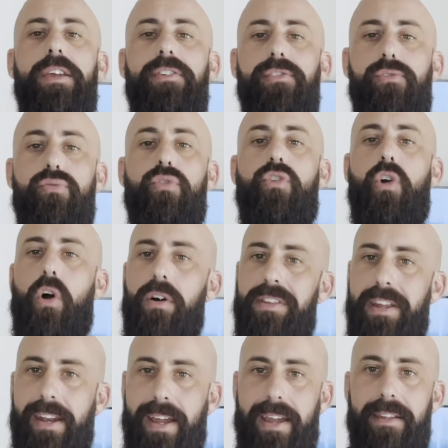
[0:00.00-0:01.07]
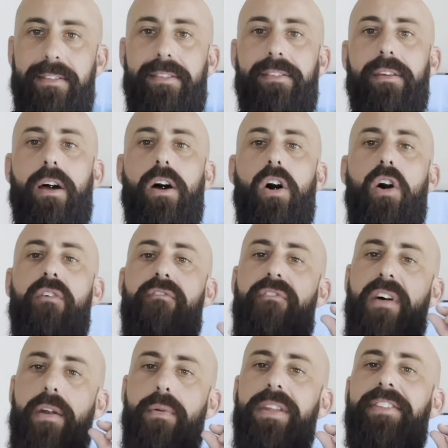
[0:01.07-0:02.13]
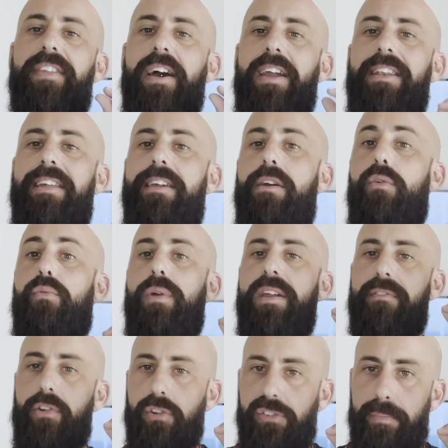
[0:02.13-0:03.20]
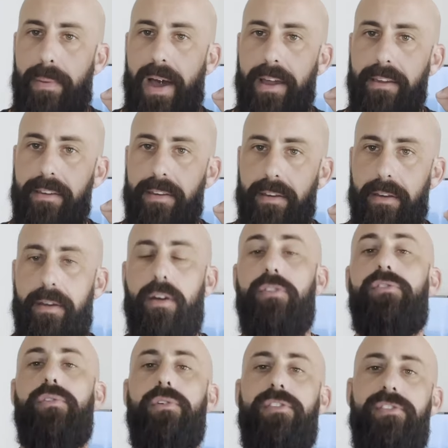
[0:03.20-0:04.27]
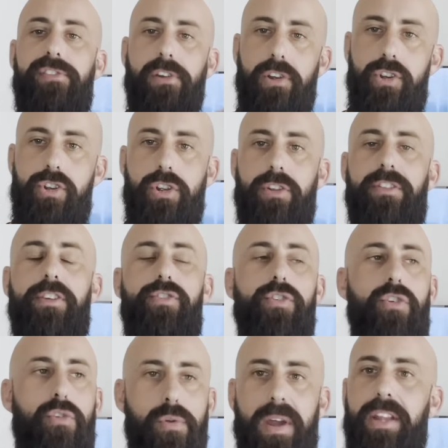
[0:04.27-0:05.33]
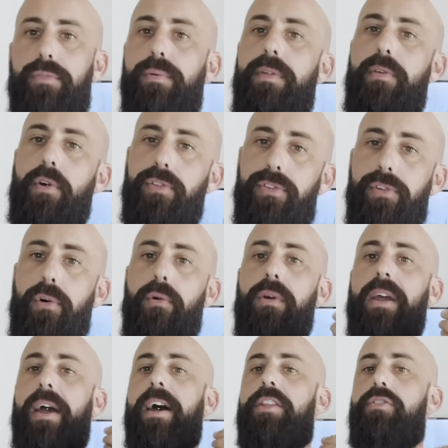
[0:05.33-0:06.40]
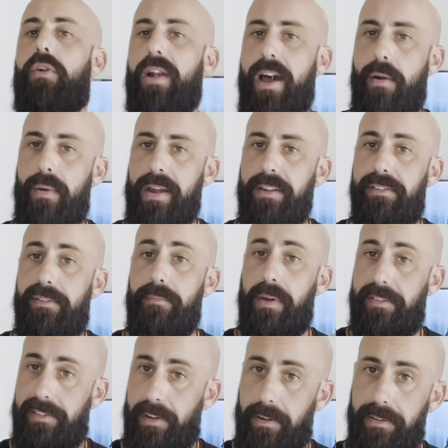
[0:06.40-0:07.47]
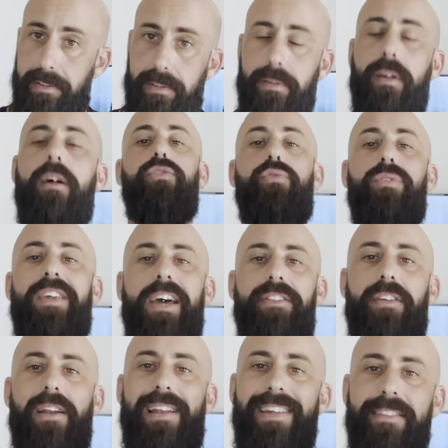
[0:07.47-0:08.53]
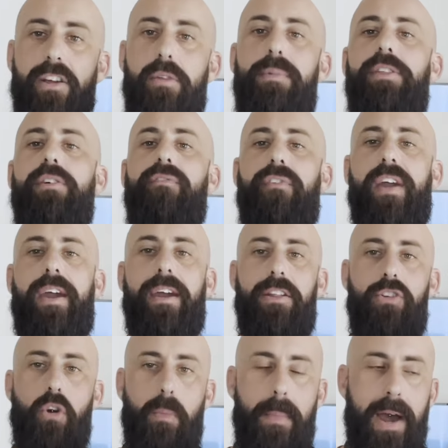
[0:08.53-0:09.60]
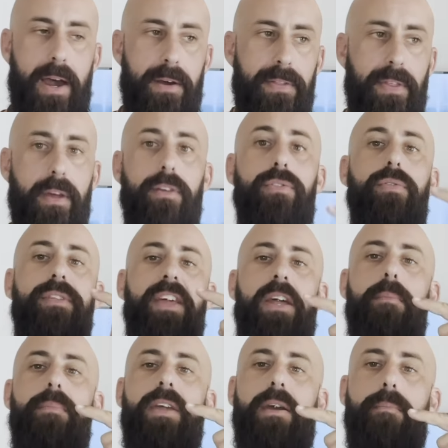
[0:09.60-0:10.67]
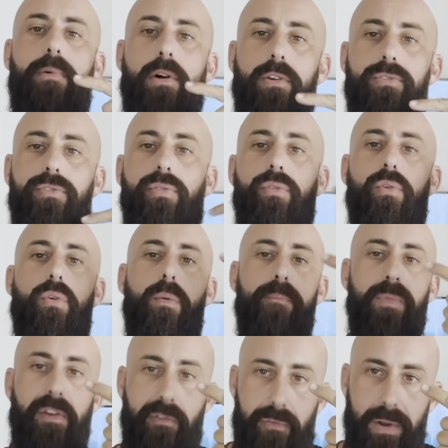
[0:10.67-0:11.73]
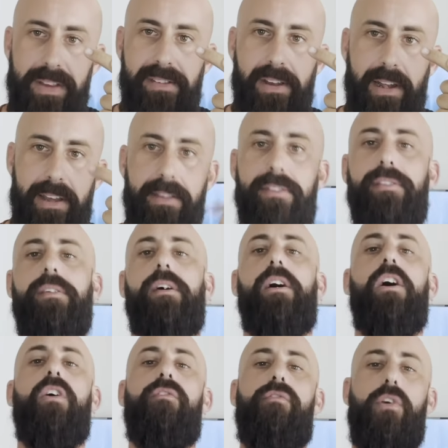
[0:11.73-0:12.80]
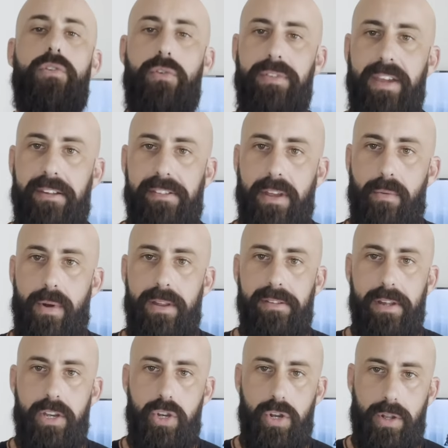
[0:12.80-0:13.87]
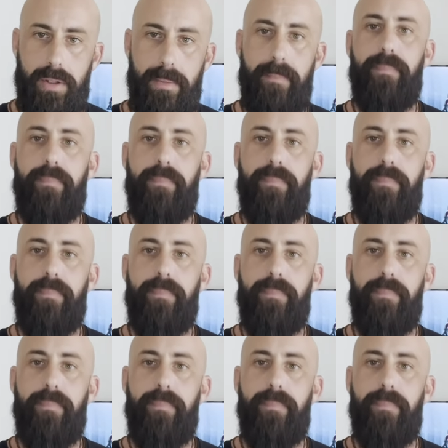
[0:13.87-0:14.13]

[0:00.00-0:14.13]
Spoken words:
is to coordinate a very tiny reverse pack, so a suction that you create with your tongue and your larynx muscles, to get a little bit of air in your mouth to then be able to frenzel it for your next equalization.